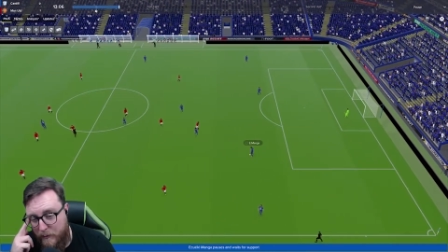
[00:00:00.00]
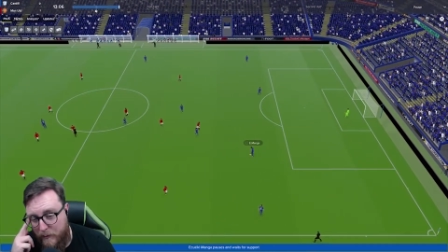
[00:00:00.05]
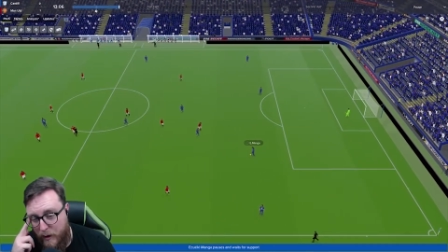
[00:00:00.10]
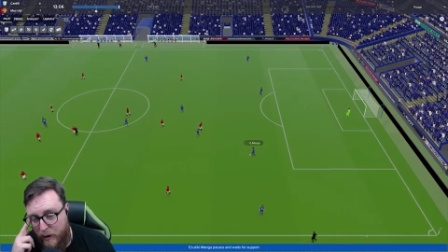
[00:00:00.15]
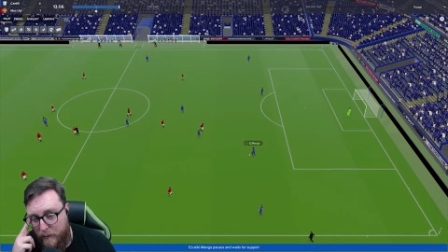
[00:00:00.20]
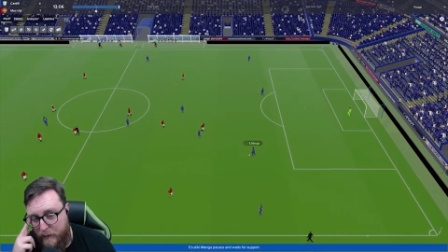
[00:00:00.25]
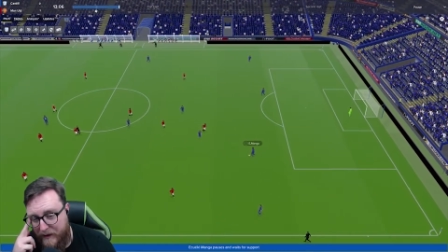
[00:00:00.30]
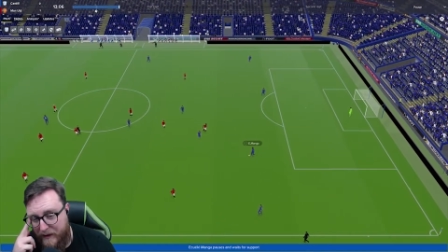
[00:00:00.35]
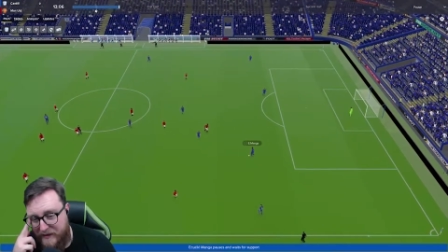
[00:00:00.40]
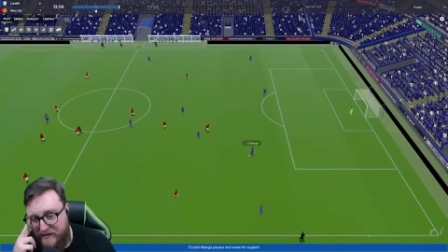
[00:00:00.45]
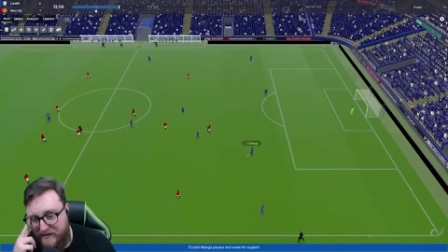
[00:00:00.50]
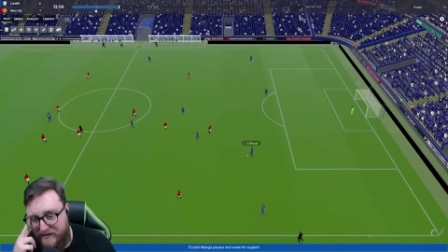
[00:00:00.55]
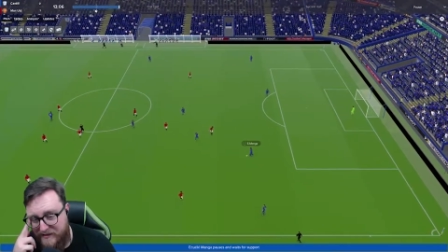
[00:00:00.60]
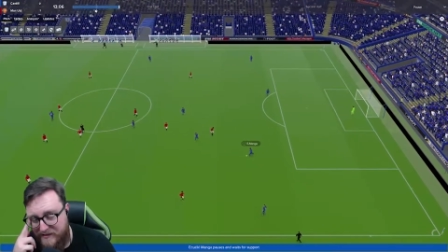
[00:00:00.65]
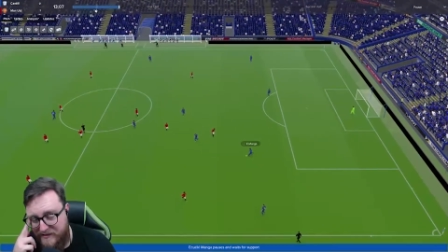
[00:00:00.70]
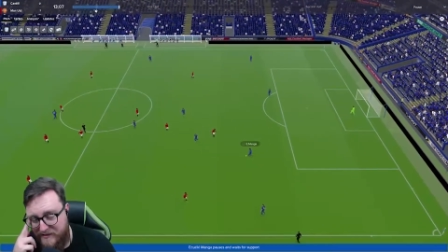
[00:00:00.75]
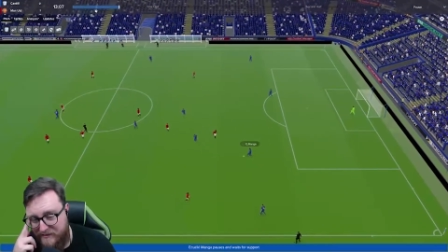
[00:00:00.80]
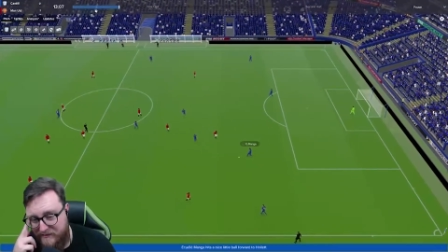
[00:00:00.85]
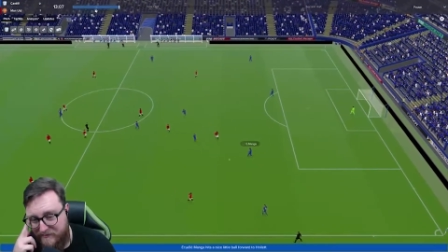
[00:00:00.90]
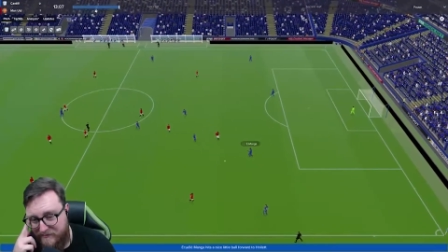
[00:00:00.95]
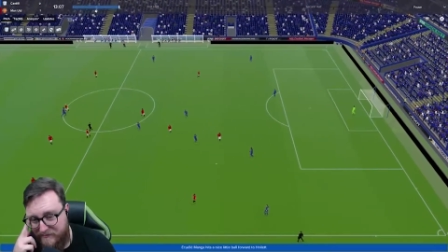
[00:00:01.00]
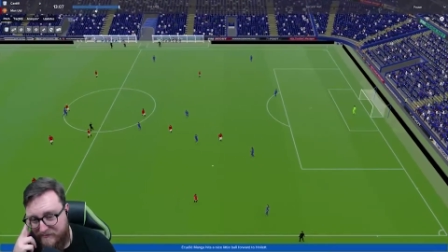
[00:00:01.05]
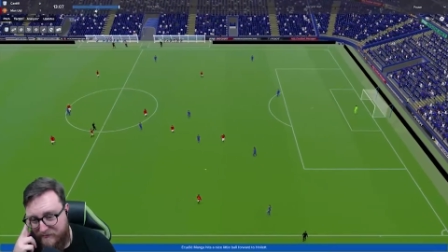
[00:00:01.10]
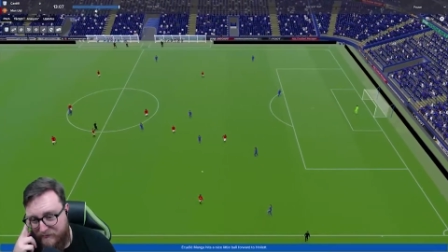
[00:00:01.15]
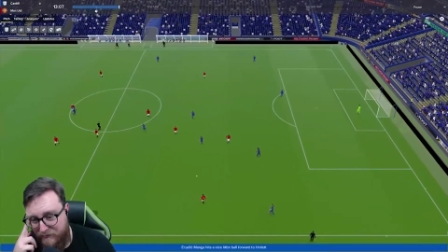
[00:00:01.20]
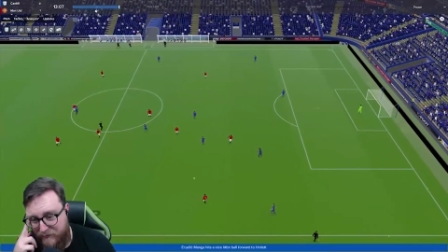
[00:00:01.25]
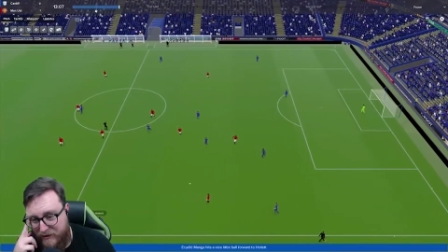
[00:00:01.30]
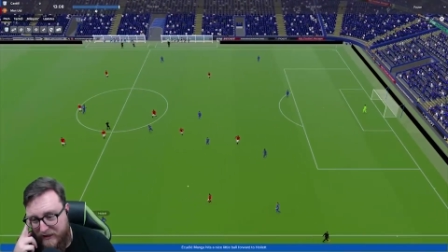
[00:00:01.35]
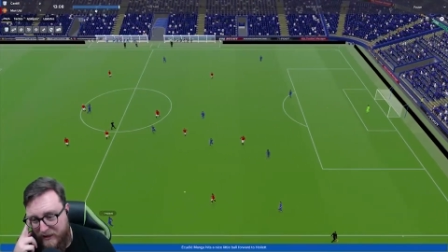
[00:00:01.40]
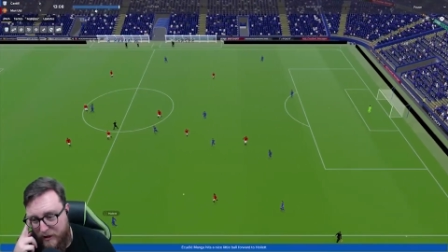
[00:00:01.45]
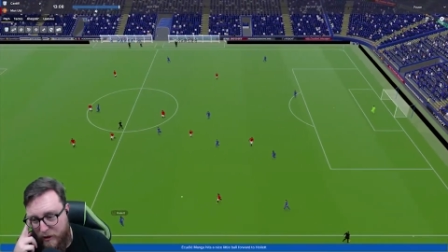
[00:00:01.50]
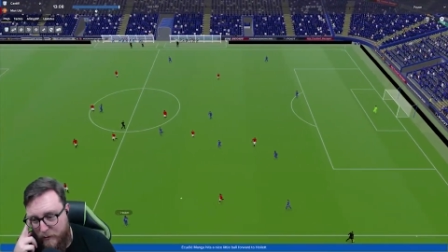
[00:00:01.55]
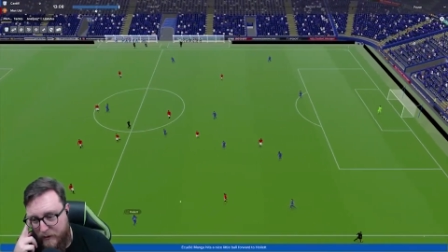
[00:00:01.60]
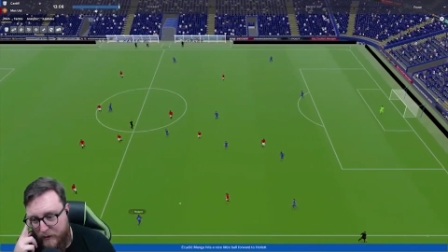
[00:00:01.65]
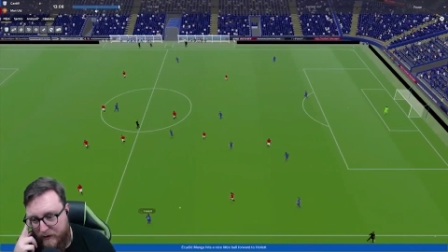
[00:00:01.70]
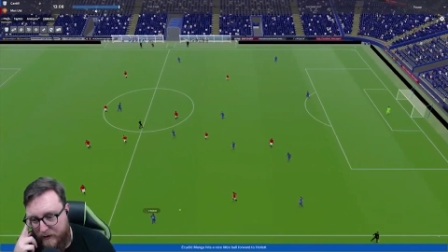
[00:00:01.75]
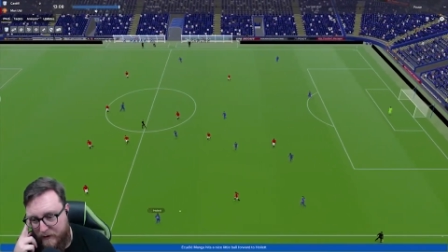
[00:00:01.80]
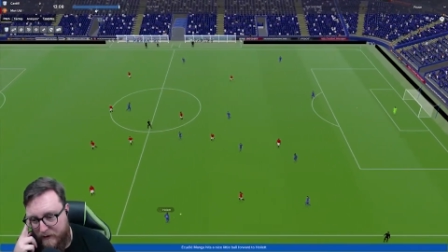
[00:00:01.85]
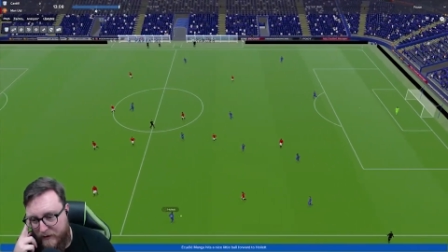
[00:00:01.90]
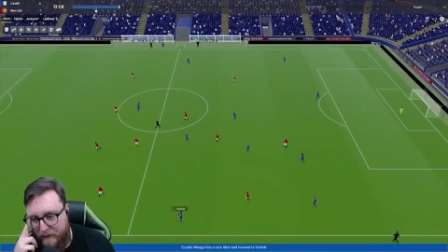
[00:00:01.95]
hoping it's ours. Really hoping.
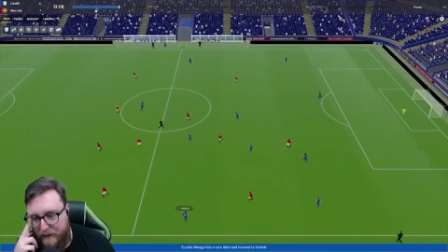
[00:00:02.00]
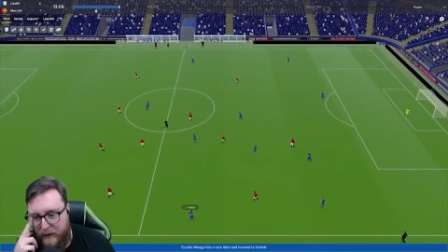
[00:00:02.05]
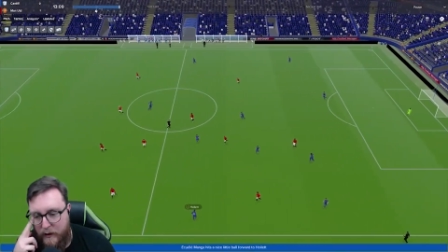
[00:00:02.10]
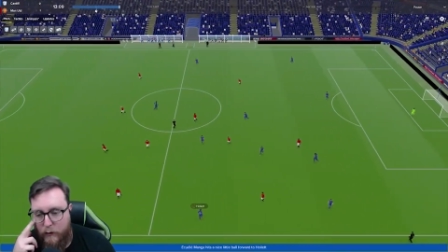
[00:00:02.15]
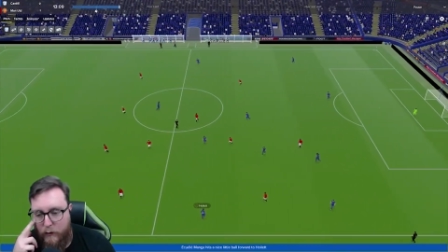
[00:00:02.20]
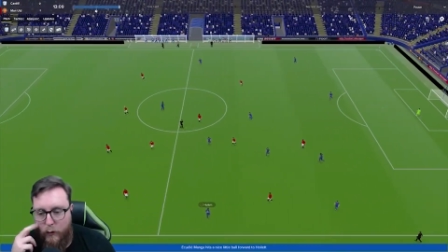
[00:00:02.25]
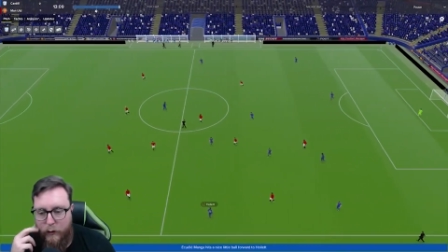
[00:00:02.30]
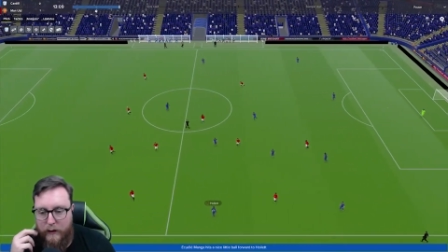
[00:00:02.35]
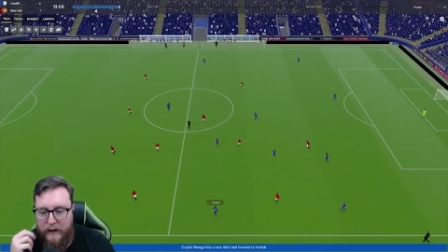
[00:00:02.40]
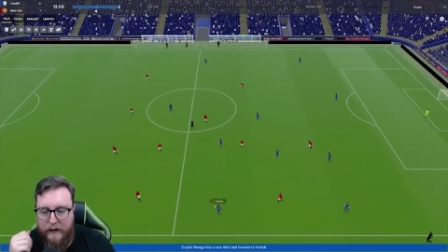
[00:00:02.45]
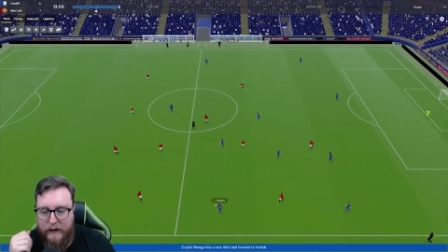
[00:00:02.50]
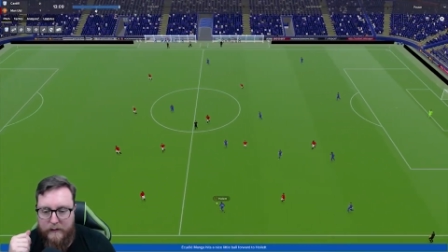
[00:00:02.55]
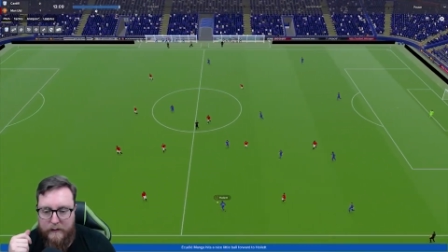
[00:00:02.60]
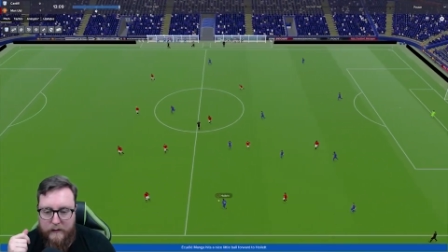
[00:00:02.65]
There we go. Højlund.